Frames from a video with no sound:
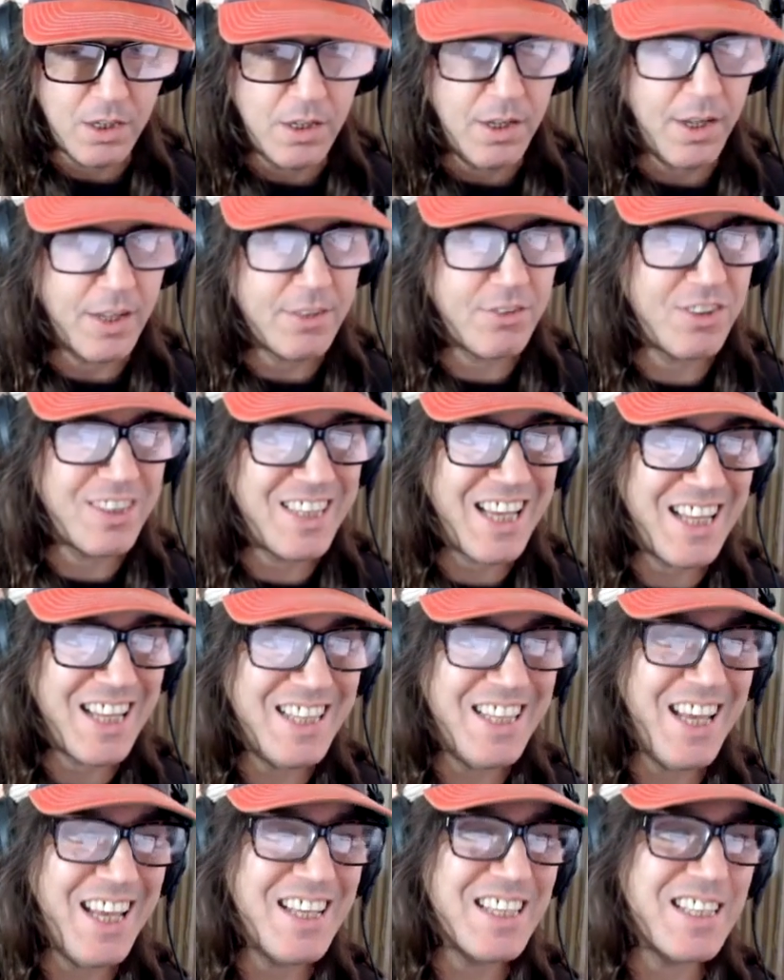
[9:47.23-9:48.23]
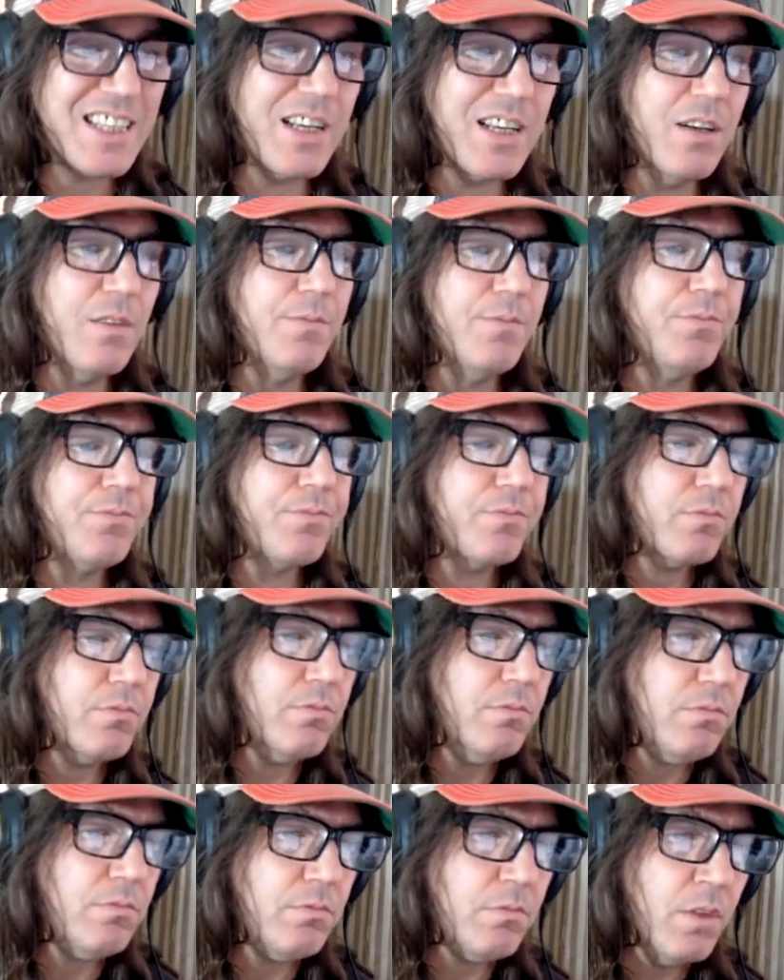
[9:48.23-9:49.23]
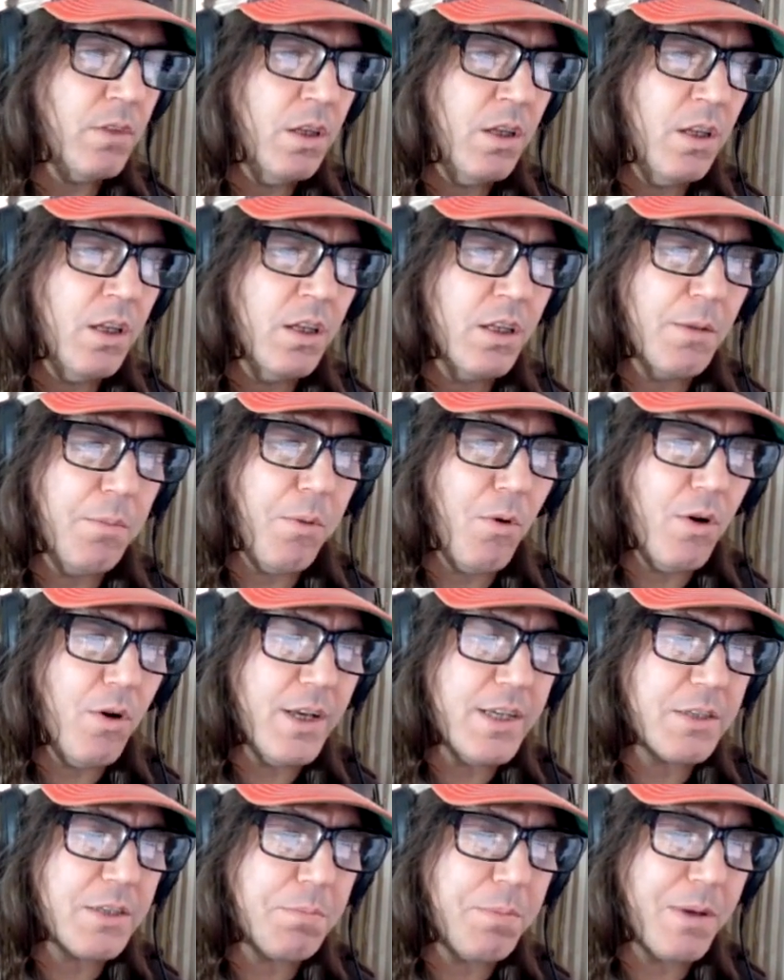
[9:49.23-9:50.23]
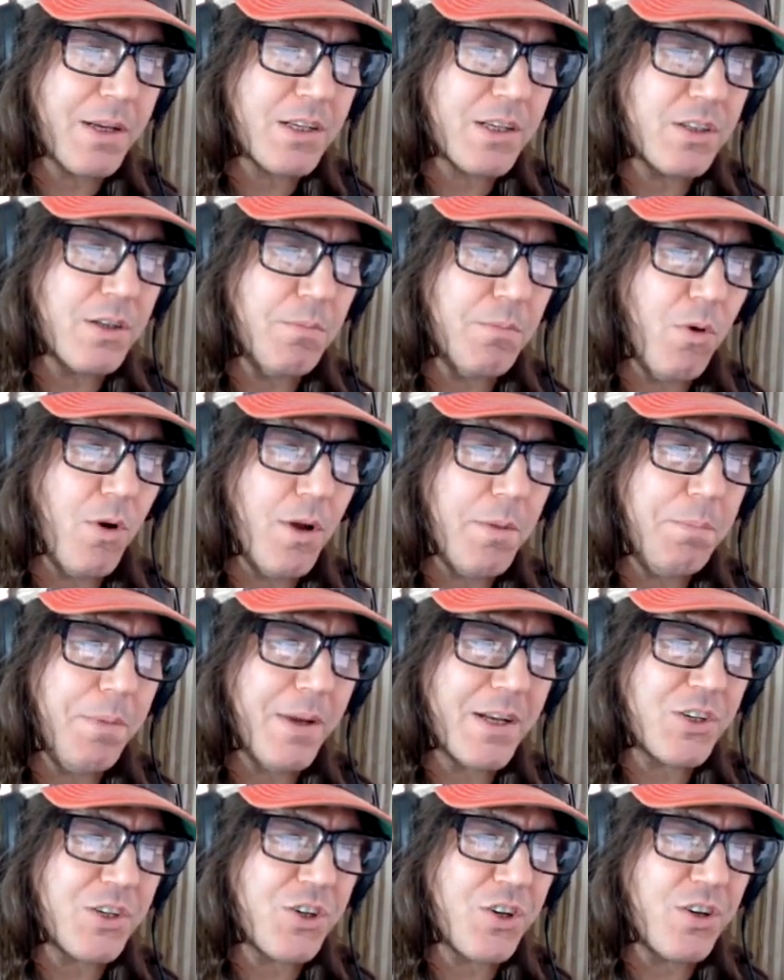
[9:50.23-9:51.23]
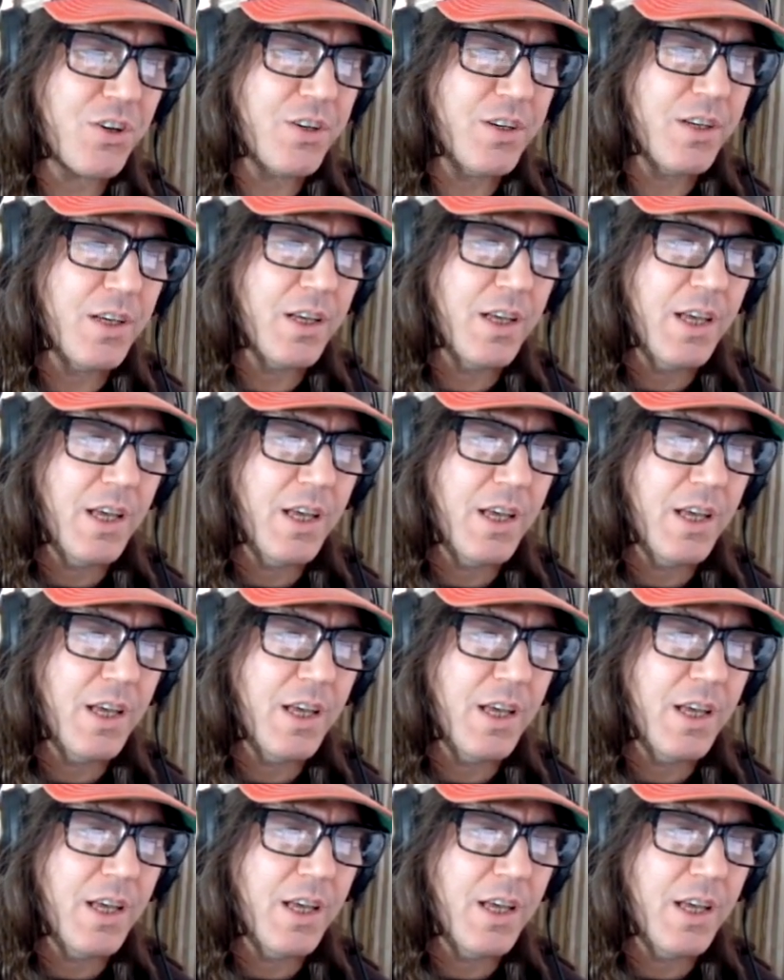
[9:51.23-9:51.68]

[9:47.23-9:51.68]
it's ten days ago. The boys pic the boy pictured